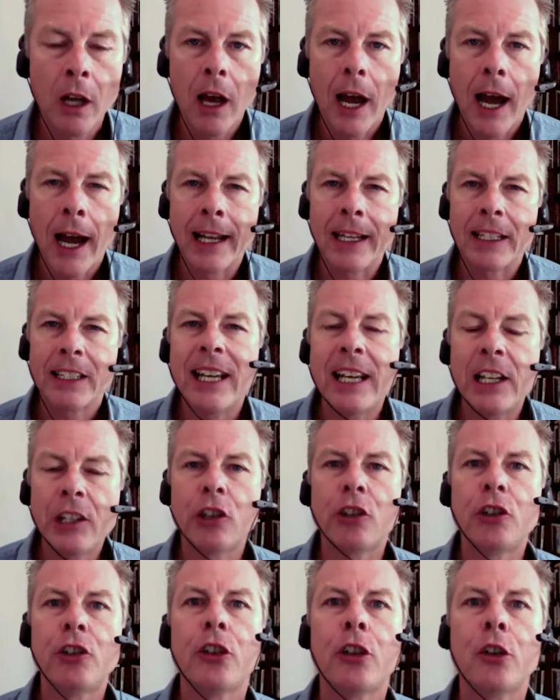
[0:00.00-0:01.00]
and it
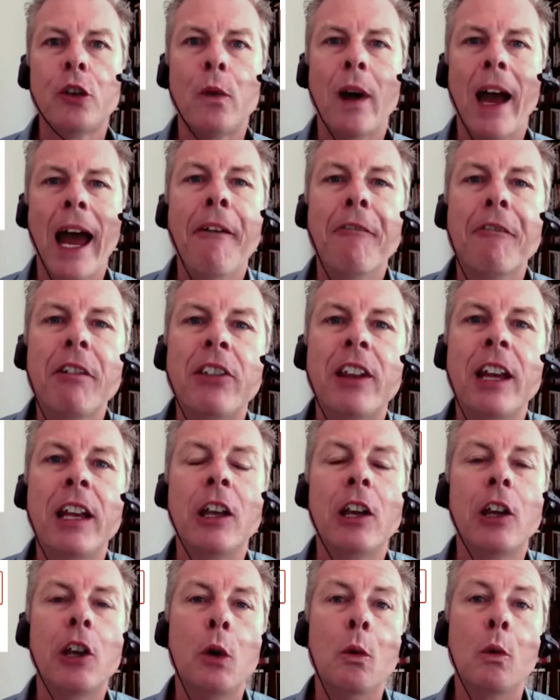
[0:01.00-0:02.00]
teaches you everything
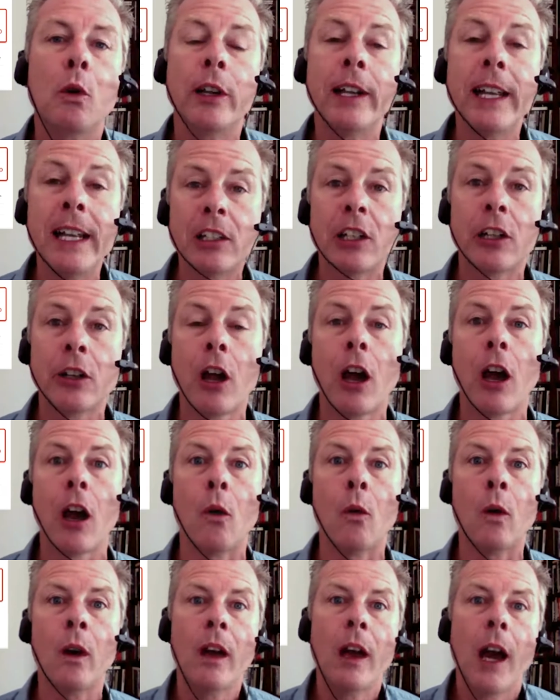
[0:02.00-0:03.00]
that you would need to
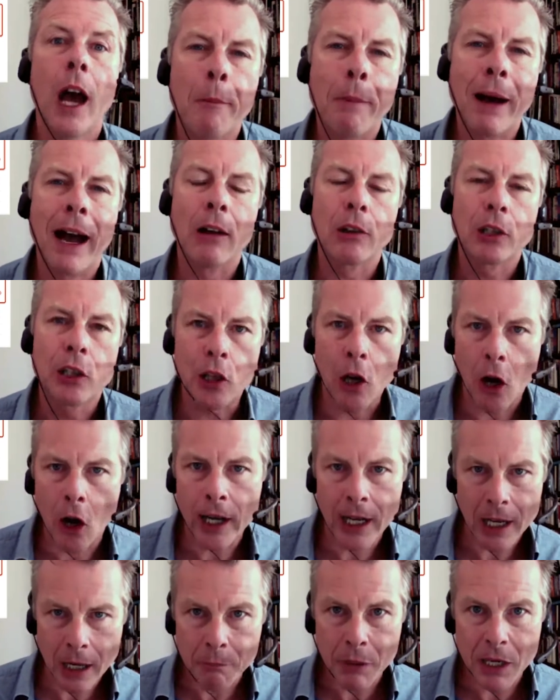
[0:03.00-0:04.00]
know about
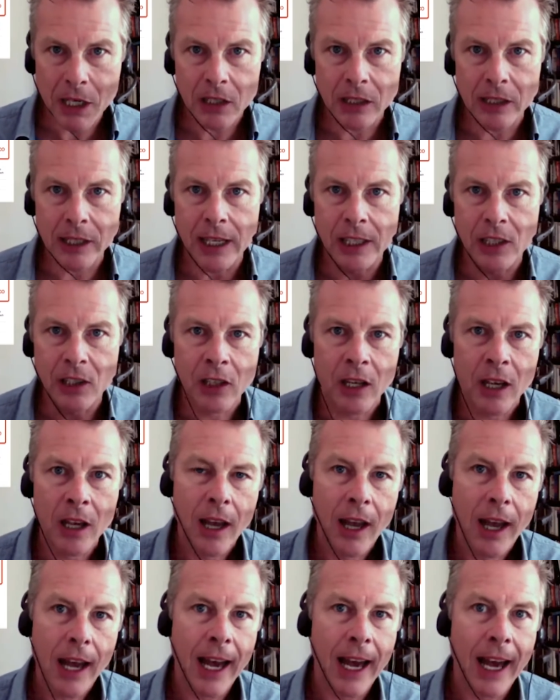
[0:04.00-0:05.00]
starting a business
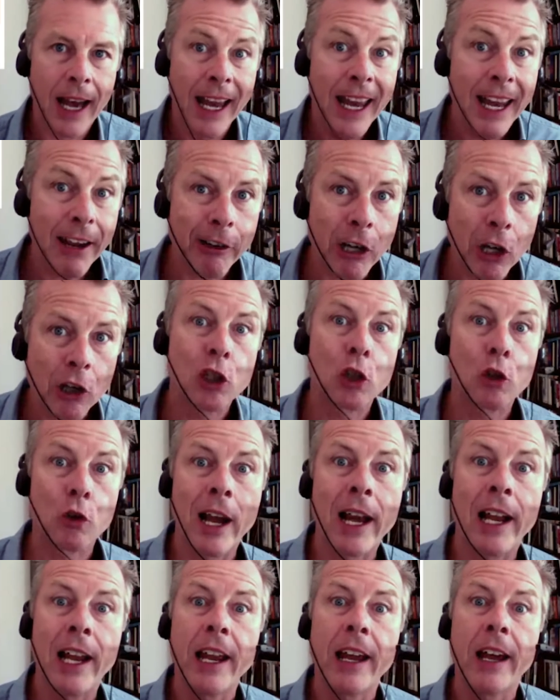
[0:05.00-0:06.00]
here in
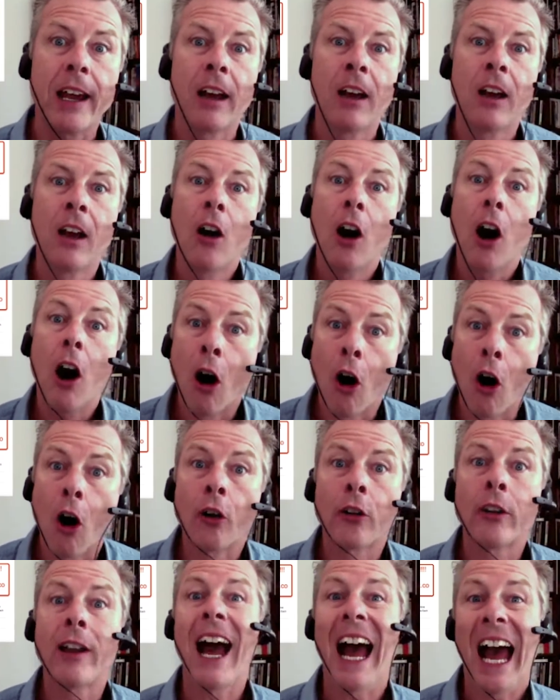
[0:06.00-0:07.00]
Australia
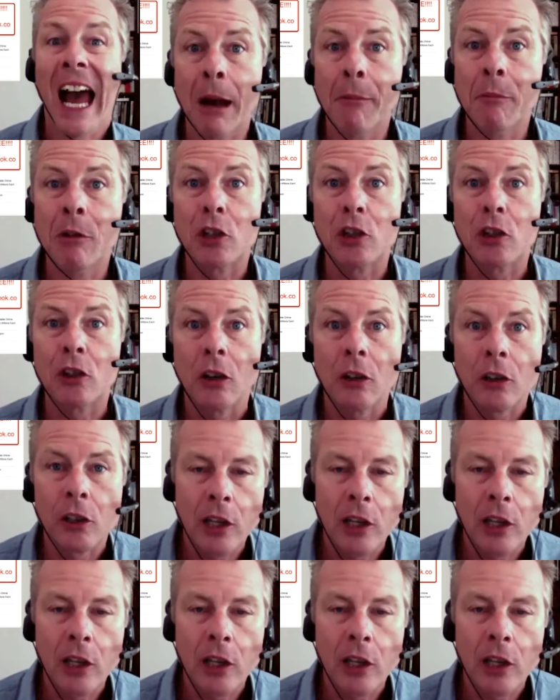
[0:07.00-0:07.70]
on Amazon.